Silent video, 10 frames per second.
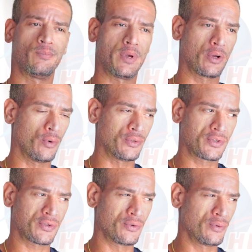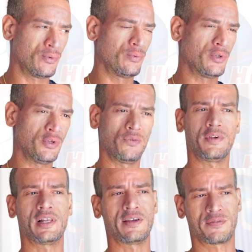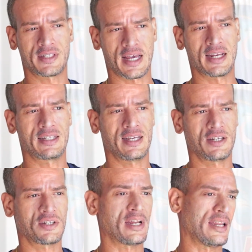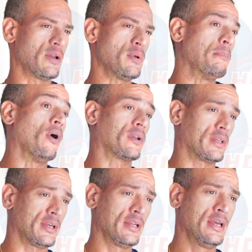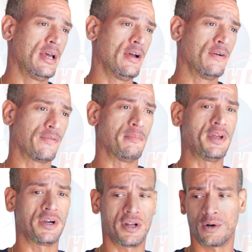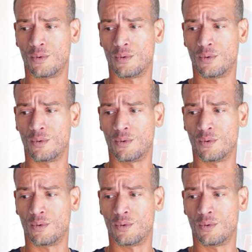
It goes through UV light for sanitation, and then we bottle it. From there now,